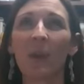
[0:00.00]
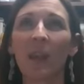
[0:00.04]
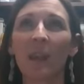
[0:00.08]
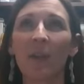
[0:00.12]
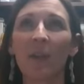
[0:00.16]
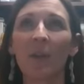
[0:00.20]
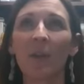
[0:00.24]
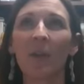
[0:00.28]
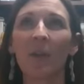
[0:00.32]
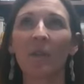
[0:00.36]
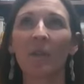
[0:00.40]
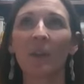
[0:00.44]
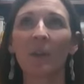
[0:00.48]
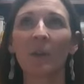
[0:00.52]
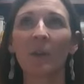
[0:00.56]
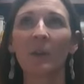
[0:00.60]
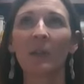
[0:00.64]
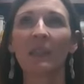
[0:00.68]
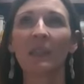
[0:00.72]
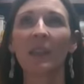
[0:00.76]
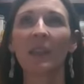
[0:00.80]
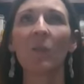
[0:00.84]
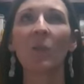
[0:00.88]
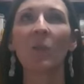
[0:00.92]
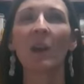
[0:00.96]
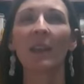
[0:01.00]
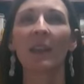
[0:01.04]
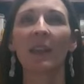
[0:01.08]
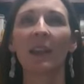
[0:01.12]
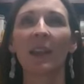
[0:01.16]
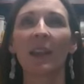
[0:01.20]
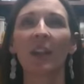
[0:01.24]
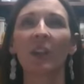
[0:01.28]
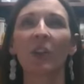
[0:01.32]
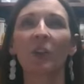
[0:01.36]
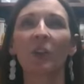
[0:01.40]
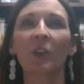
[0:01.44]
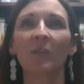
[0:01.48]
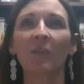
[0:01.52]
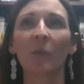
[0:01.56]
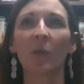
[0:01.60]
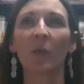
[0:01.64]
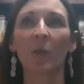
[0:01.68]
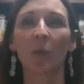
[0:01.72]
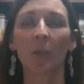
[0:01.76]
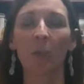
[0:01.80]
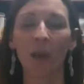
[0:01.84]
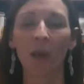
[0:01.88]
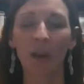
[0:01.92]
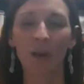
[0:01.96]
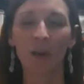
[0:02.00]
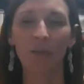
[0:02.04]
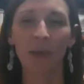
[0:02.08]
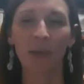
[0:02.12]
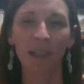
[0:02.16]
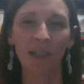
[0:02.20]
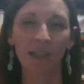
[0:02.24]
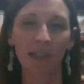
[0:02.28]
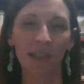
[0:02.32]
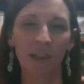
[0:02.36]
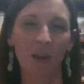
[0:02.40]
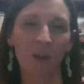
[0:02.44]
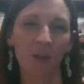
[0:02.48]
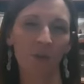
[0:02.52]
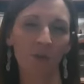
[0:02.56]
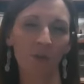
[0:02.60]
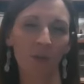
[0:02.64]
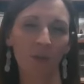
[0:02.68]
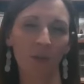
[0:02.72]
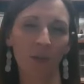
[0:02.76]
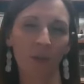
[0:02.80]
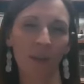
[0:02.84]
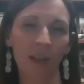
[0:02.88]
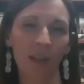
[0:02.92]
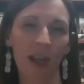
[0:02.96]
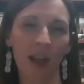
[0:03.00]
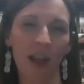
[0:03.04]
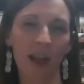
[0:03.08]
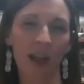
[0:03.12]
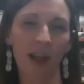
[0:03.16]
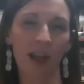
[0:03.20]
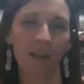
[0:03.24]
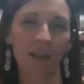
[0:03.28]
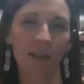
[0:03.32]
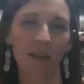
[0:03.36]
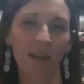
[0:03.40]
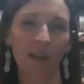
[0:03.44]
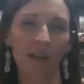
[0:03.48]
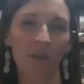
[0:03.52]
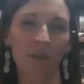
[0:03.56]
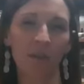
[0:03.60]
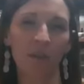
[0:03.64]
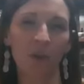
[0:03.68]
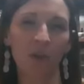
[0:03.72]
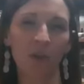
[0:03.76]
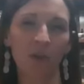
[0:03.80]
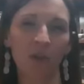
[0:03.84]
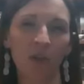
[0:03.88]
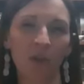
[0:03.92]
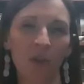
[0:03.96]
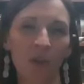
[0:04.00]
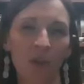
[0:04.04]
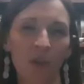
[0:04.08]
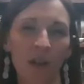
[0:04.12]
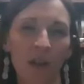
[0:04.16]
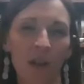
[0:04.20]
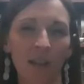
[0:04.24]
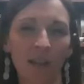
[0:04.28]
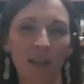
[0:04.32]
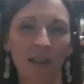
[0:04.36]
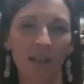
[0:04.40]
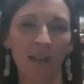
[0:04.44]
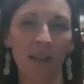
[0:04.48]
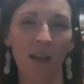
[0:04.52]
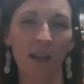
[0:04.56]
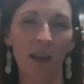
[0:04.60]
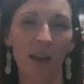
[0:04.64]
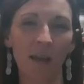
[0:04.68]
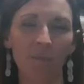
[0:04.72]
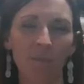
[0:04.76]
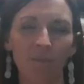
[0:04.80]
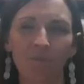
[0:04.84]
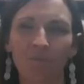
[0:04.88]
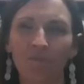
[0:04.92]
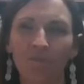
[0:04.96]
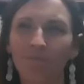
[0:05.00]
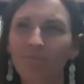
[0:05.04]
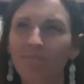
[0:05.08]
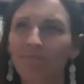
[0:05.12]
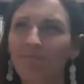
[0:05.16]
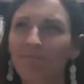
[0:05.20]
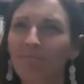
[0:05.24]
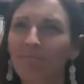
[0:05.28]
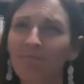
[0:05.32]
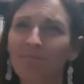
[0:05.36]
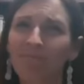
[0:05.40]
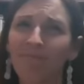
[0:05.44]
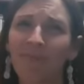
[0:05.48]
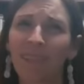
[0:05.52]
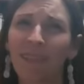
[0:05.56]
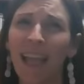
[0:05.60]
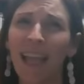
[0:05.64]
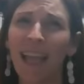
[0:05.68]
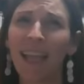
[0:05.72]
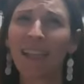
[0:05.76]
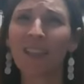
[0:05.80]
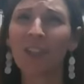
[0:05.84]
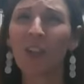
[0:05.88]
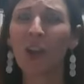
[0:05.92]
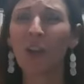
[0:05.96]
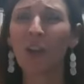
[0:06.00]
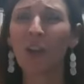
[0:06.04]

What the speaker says: if there was some way that I could have prepared myself for that emotional onslaught. And it's